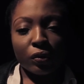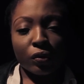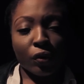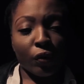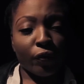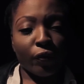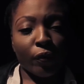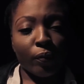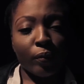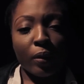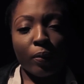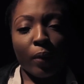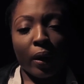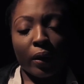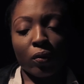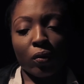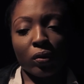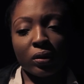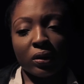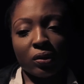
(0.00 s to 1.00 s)
So for me,
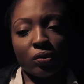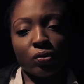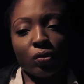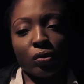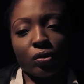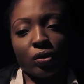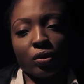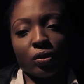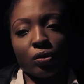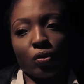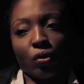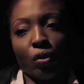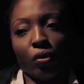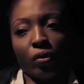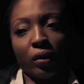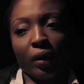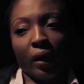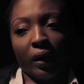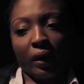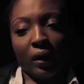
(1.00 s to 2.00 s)
my God is not just a
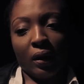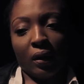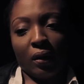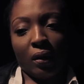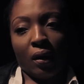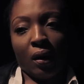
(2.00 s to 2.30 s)
God that